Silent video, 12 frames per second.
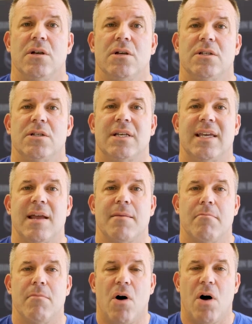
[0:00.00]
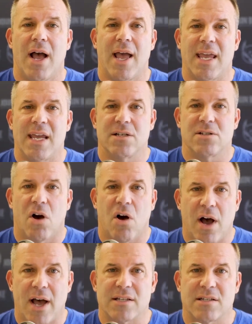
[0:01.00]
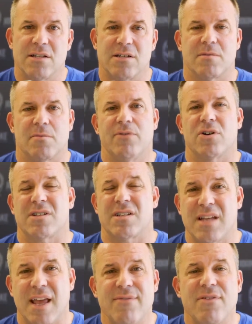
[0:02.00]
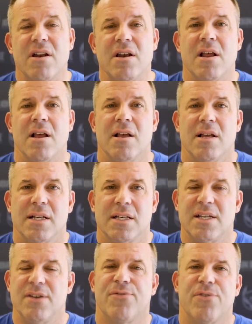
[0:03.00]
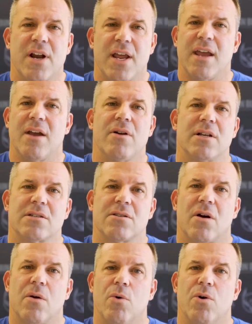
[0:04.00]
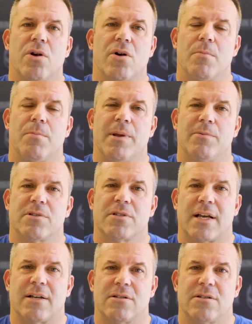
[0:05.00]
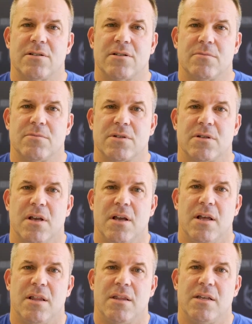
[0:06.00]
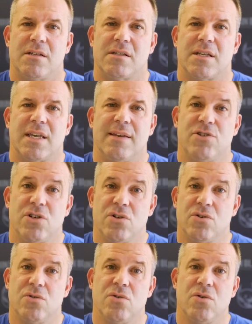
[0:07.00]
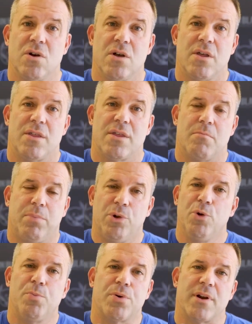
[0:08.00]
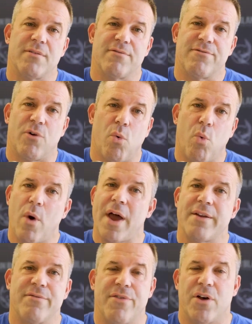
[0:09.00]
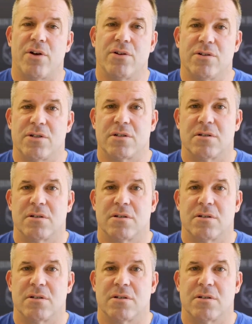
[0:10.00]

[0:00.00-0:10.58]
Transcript: to get my entire system. I've got seven different areas that I work on in people's sales systems. This gives you the blueprint for one of those